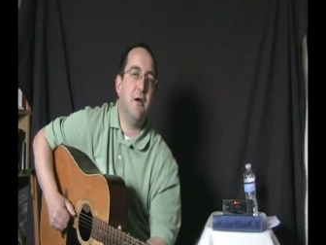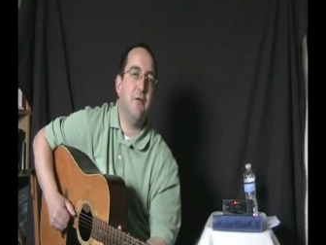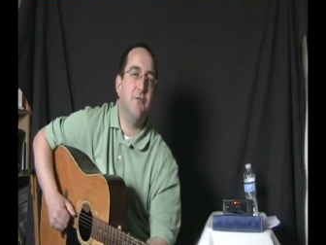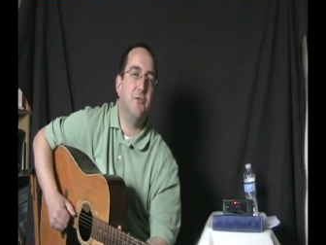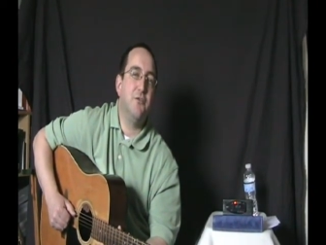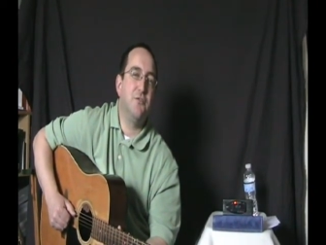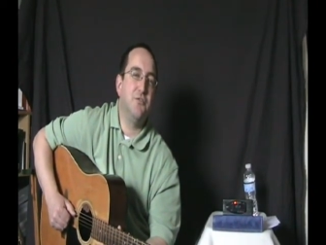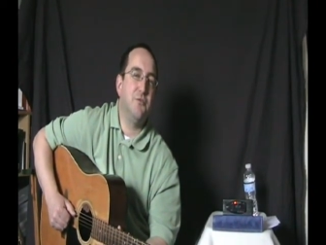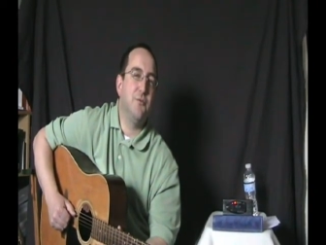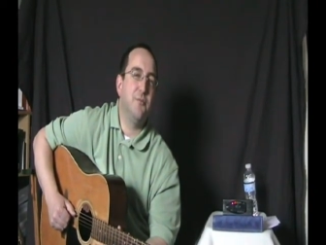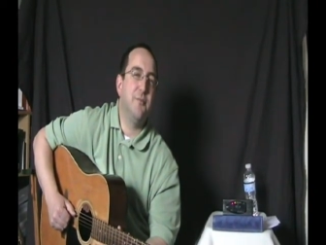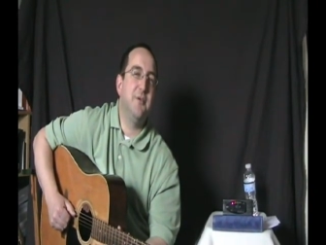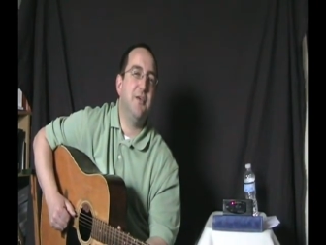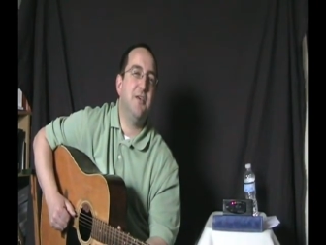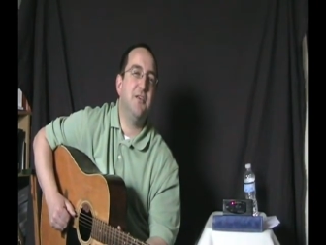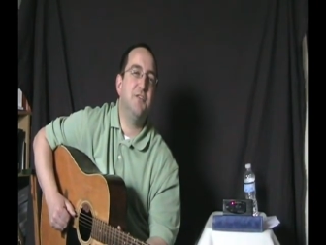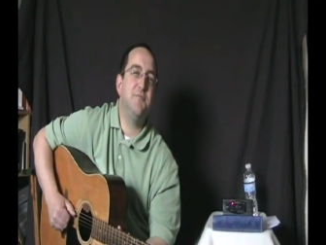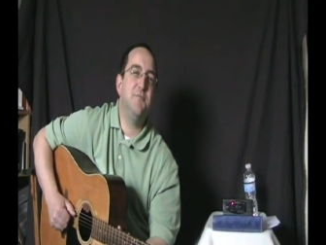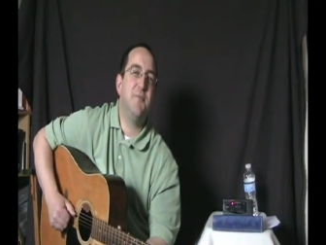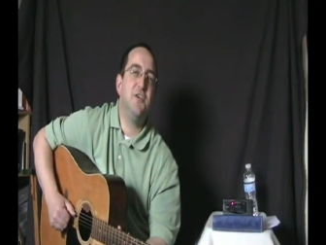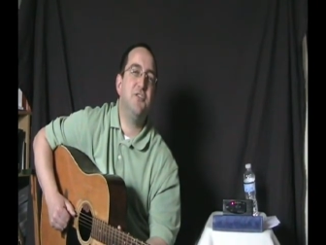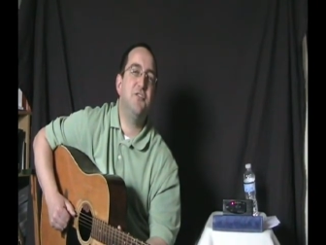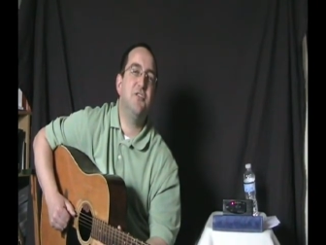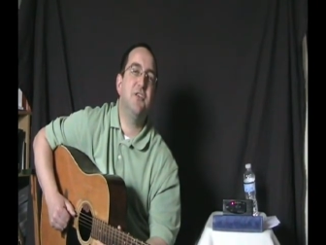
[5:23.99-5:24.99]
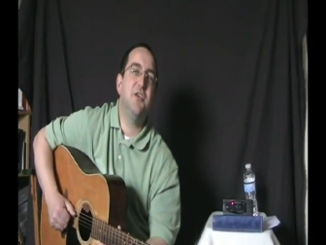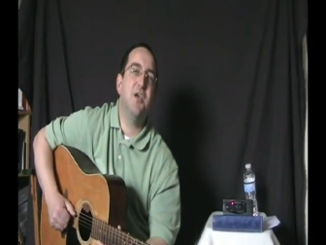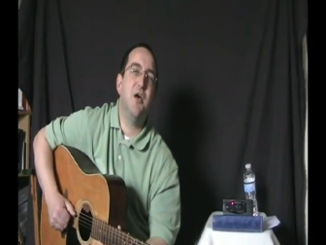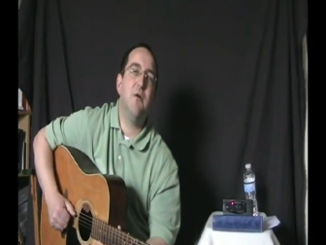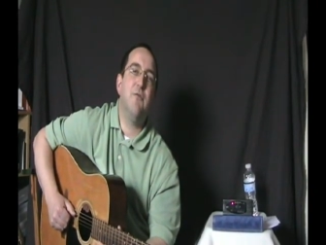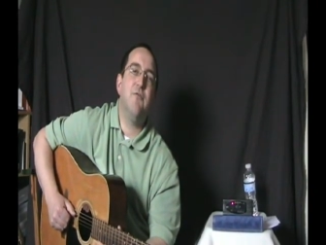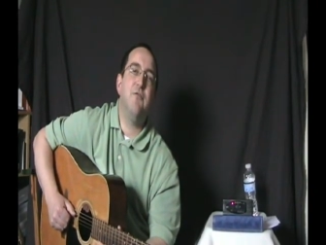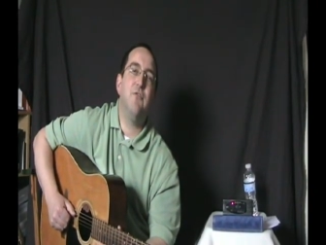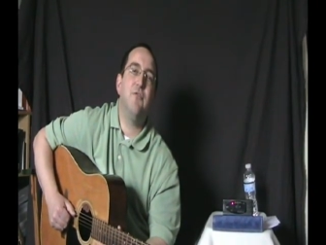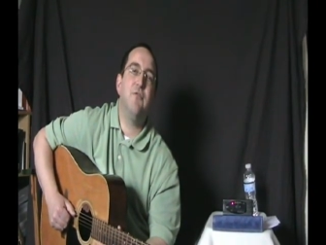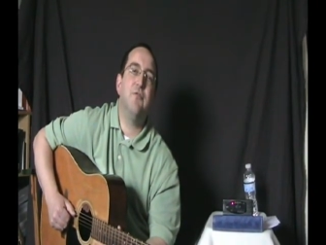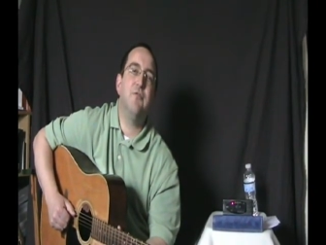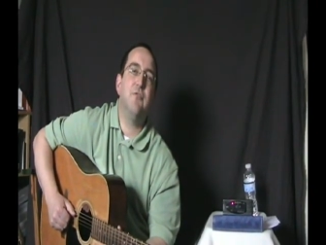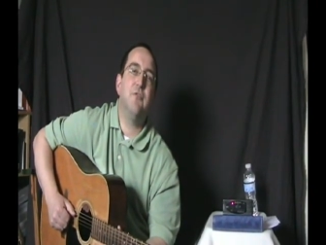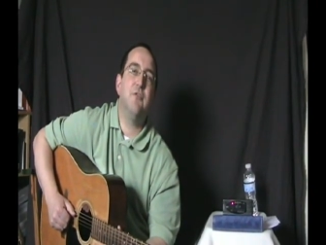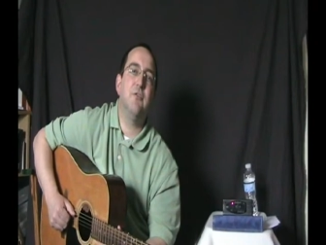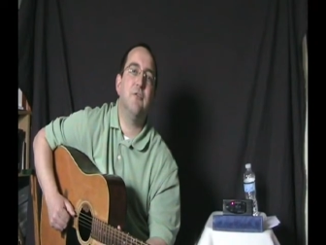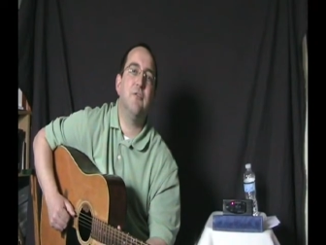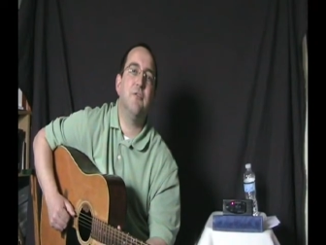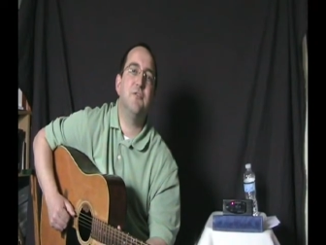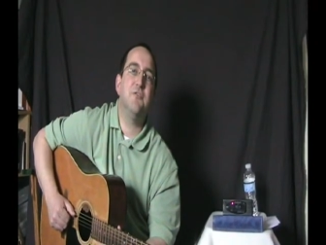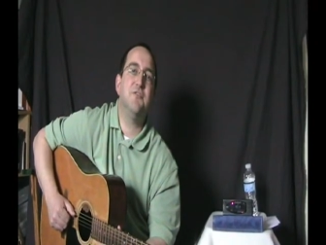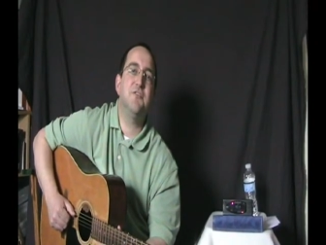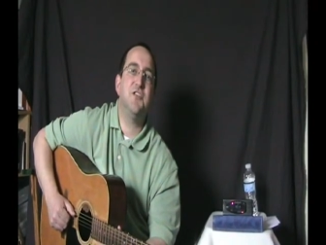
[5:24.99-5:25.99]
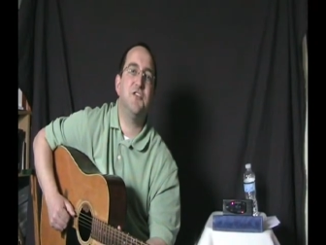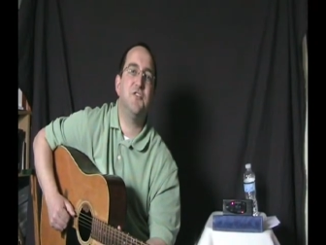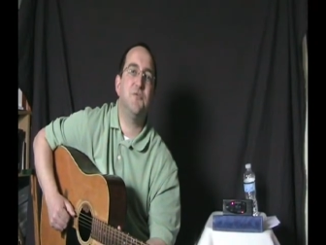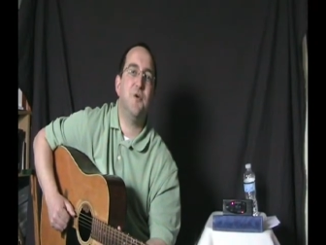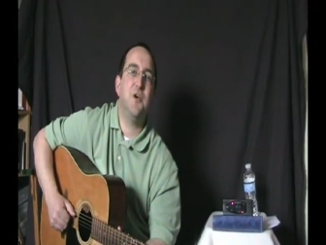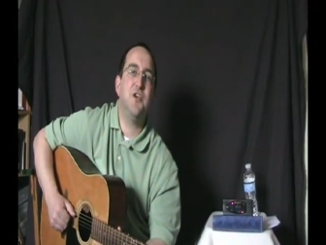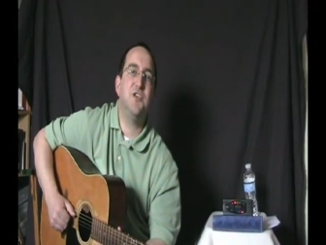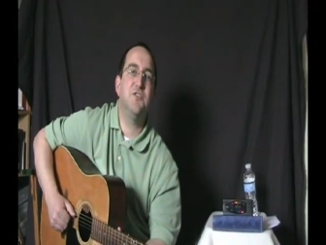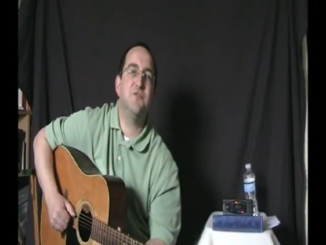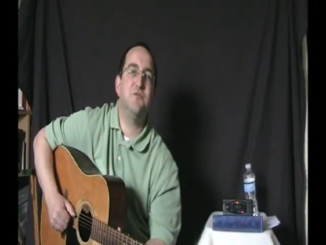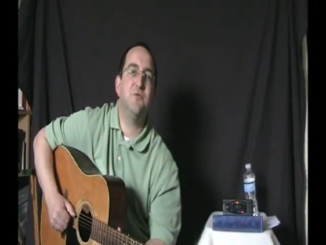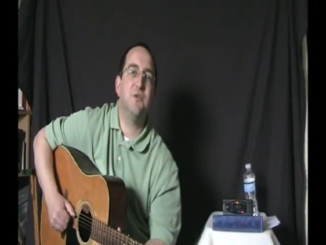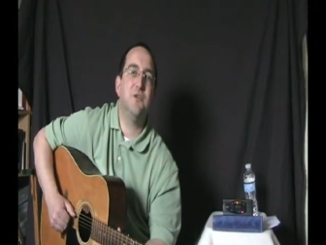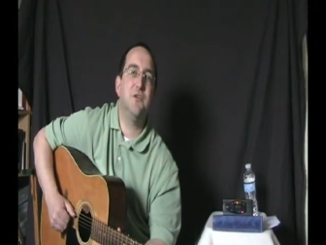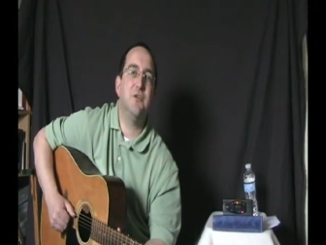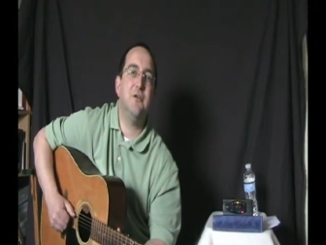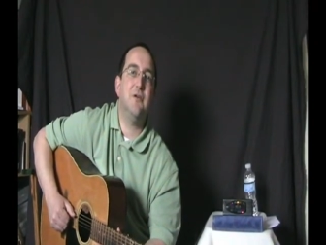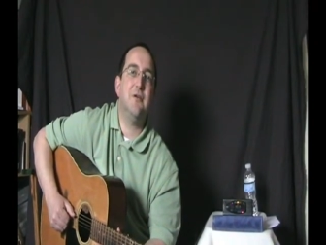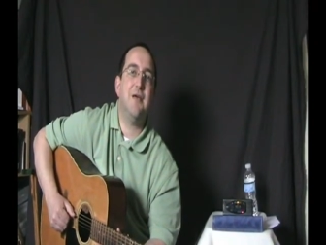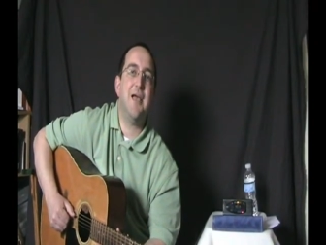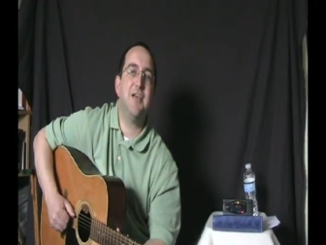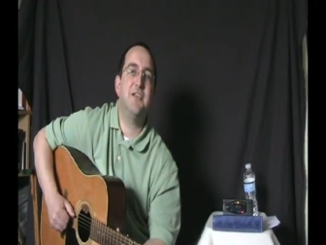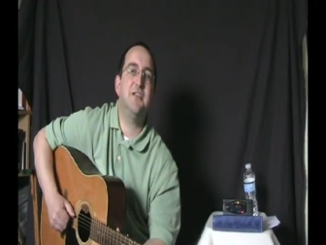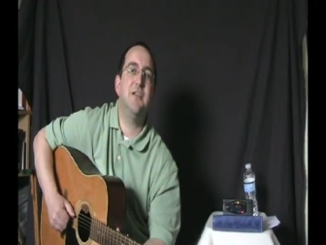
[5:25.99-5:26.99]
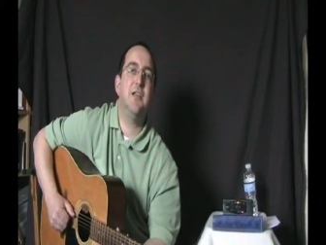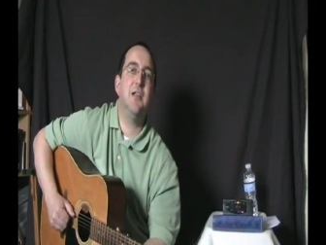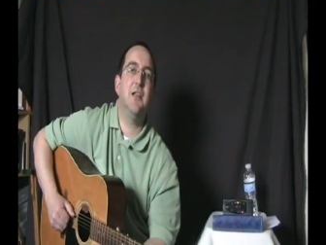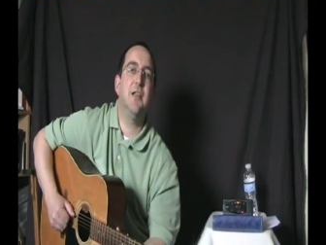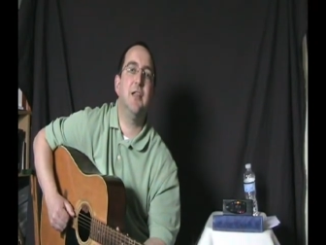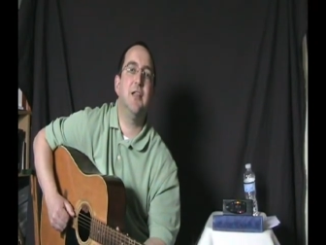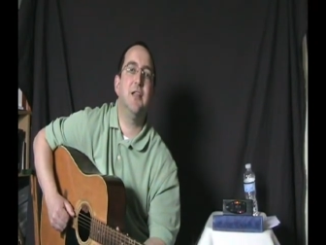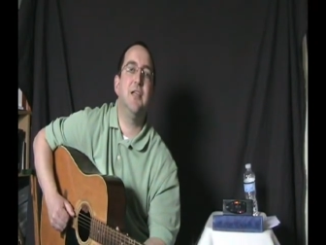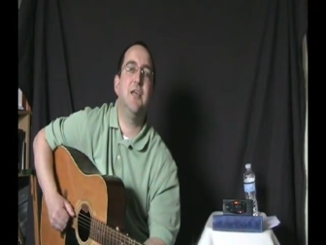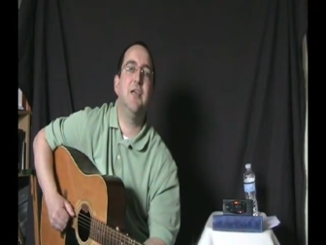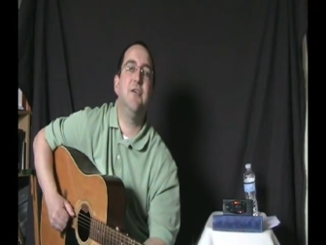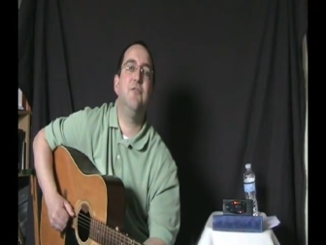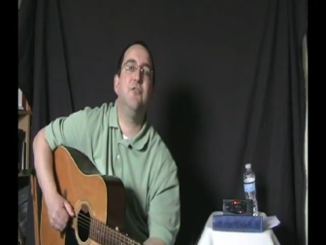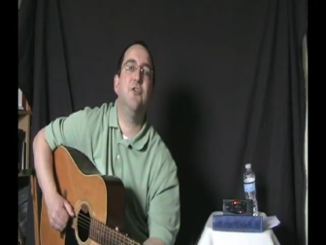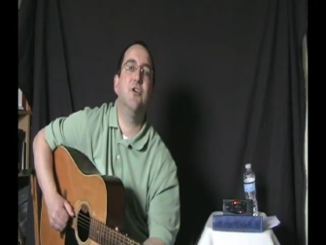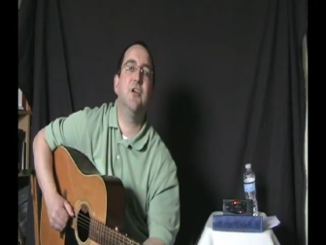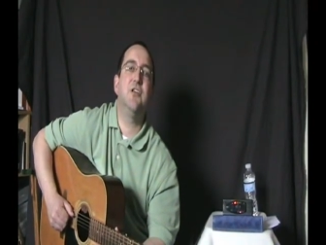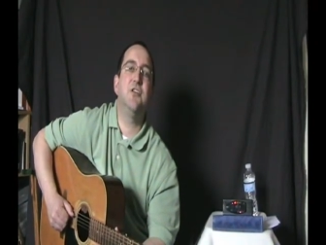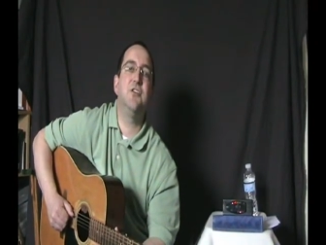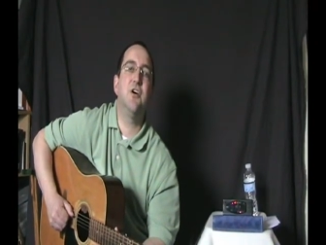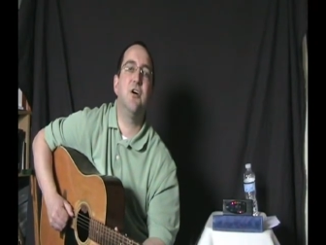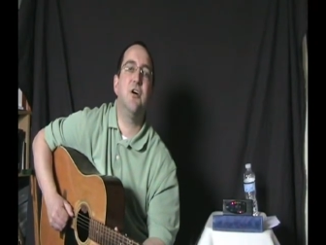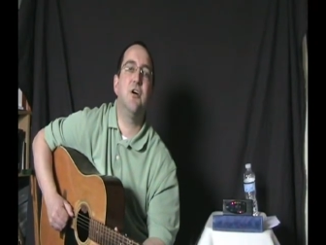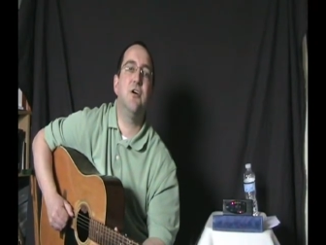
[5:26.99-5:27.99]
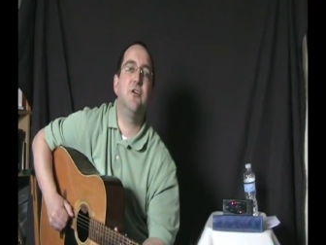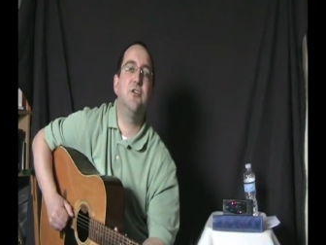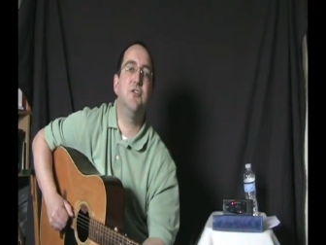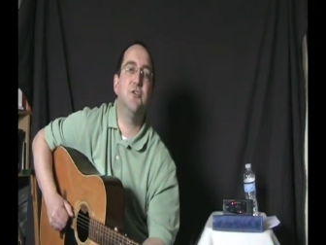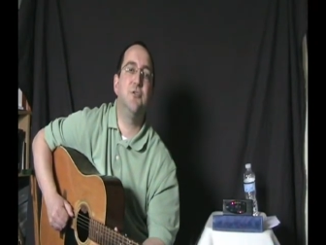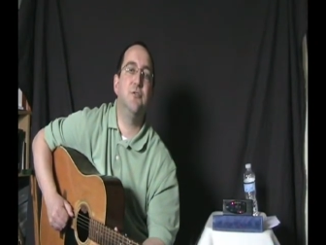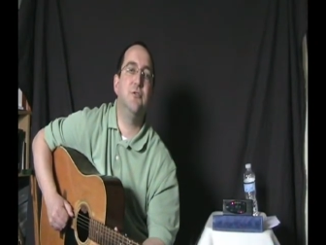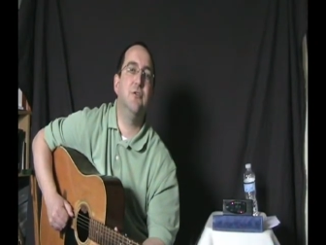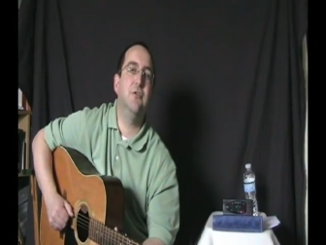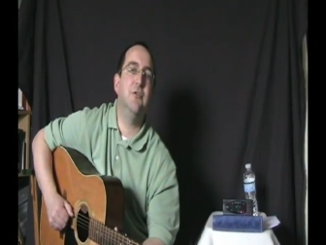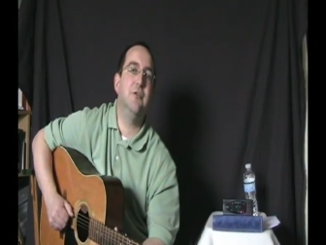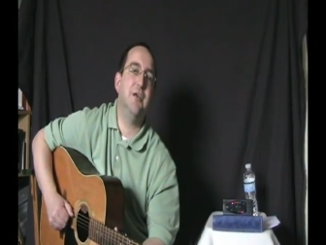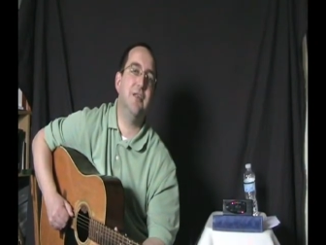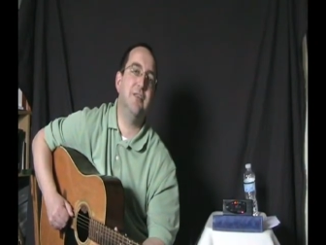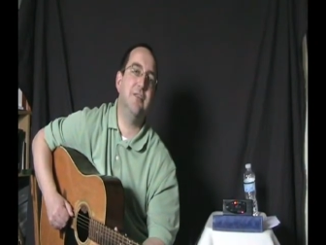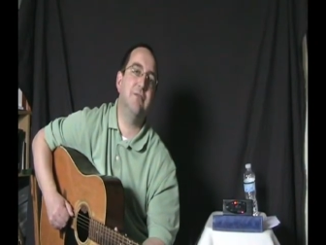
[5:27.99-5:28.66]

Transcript: Those will be especially helpful for those situations when you accidentally leave your guitar tuner